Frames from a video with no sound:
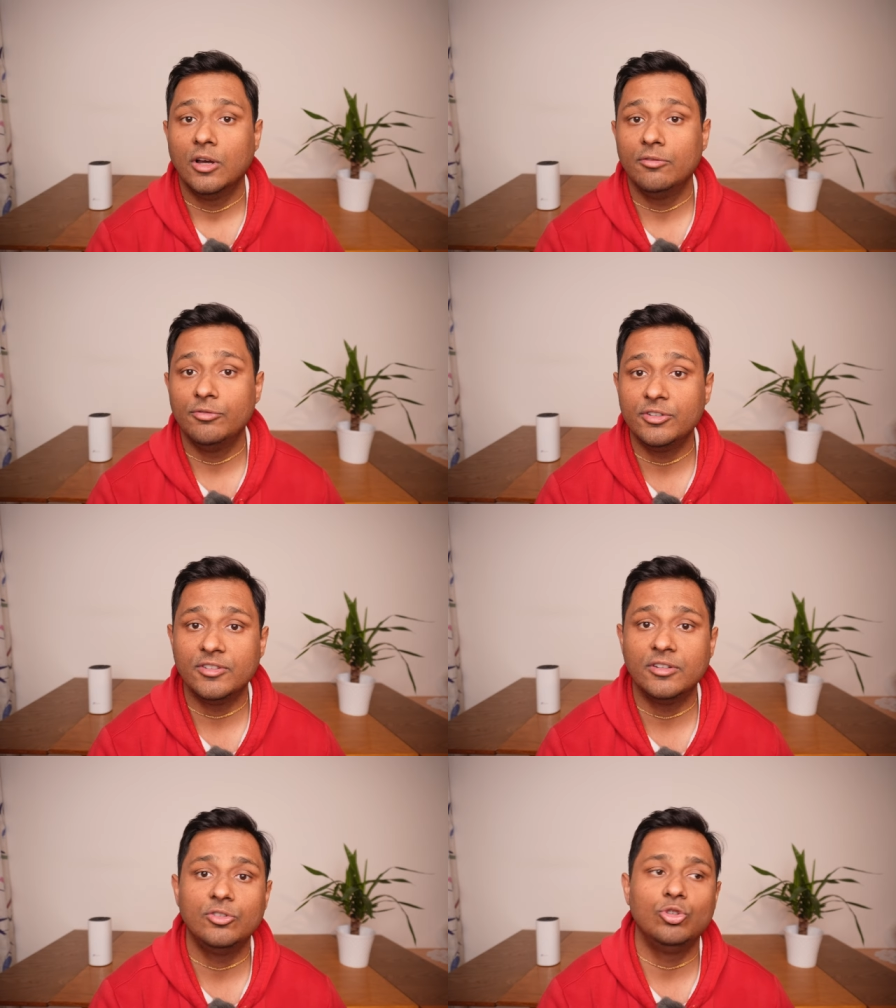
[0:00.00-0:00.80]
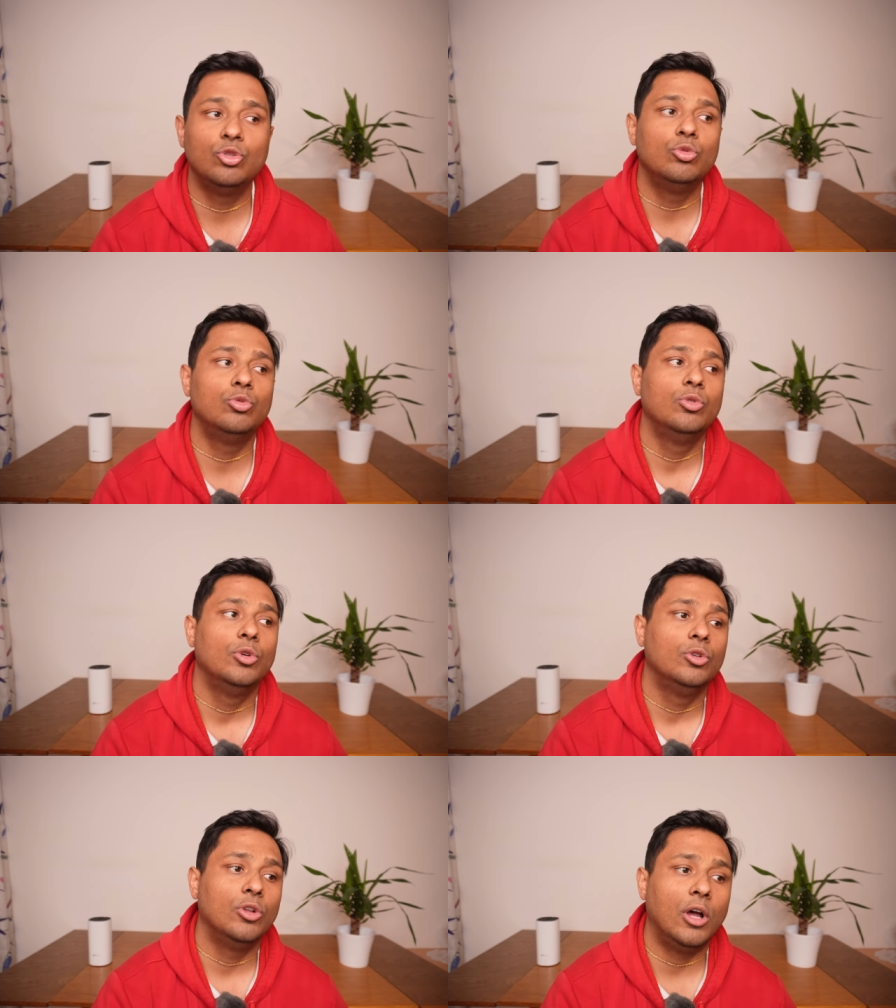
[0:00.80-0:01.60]
vision, you
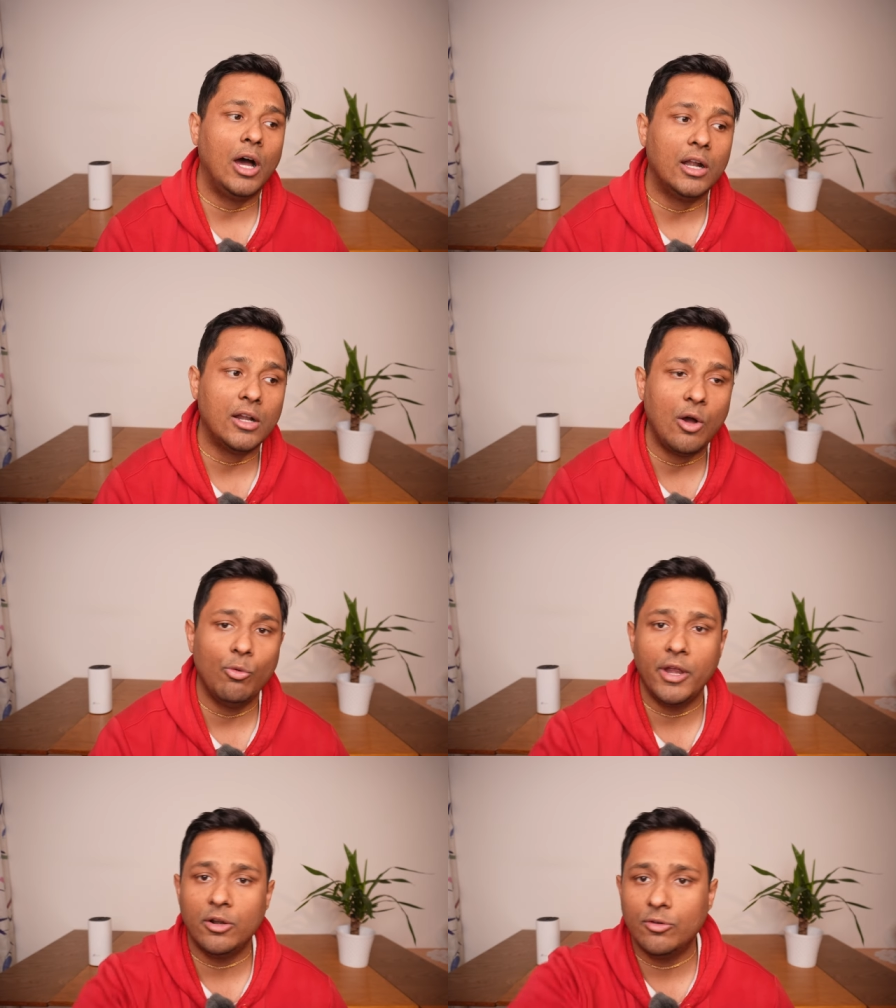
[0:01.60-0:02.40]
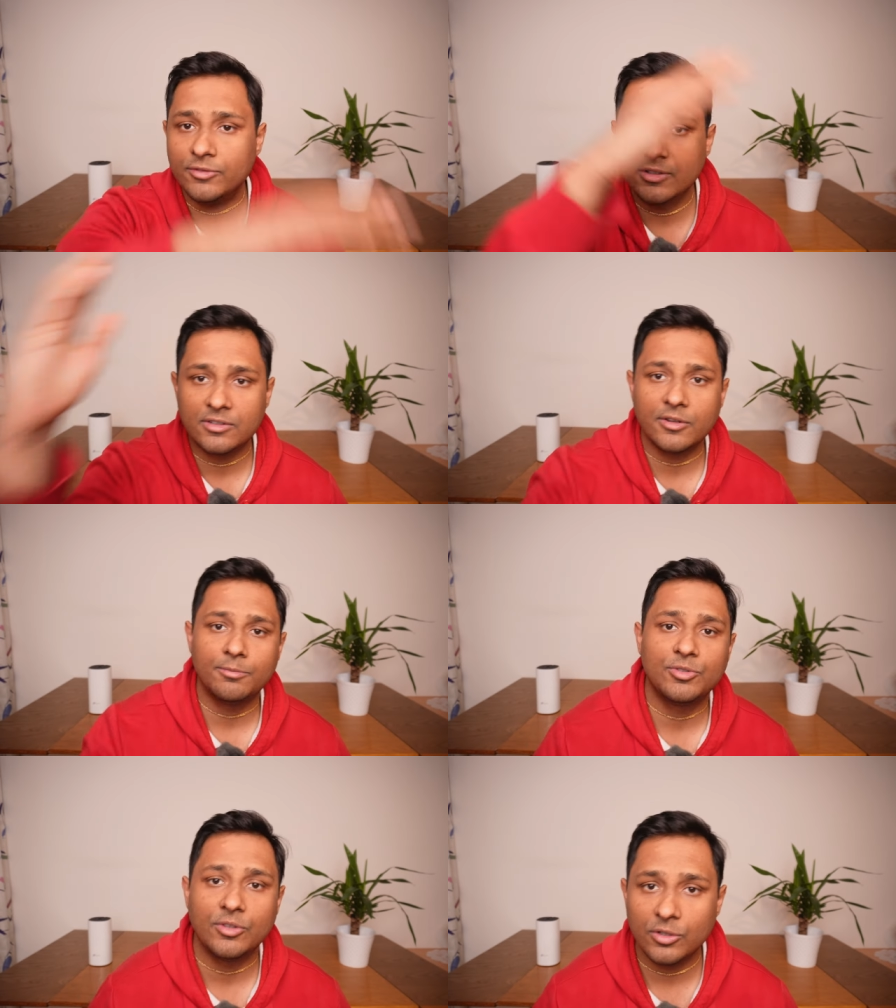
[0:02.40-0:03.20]
are aware of the
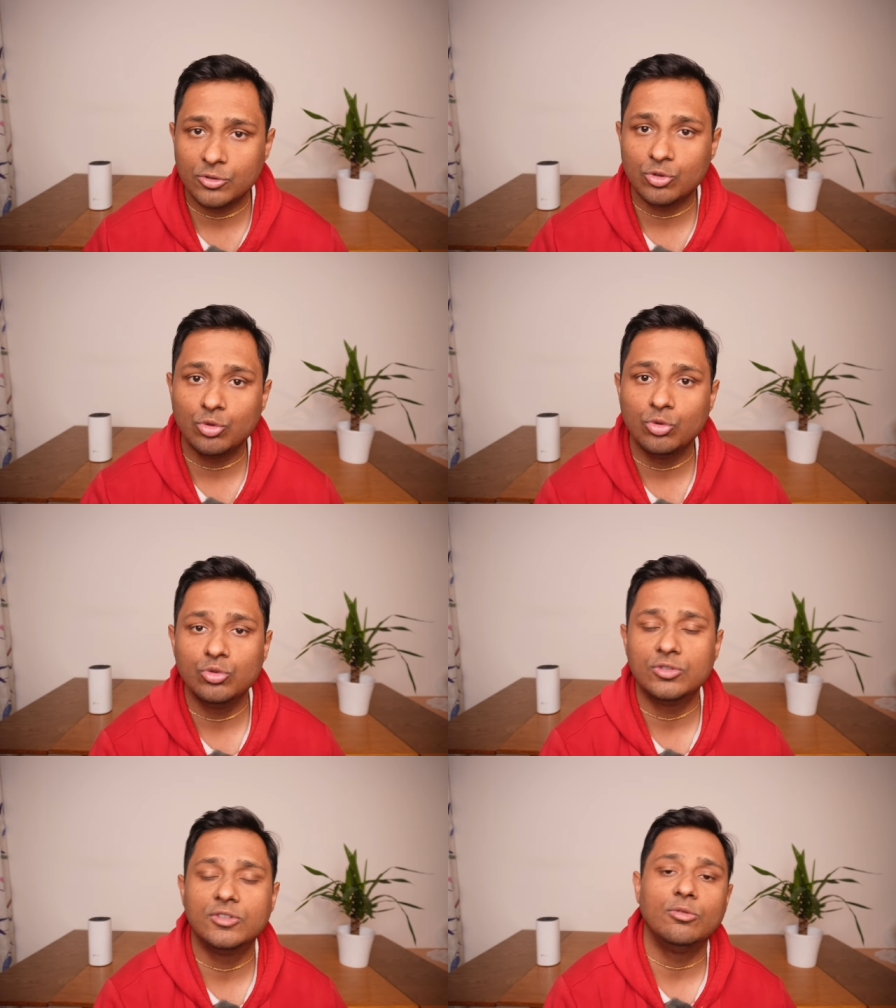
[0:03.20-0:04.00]
scriptural truths,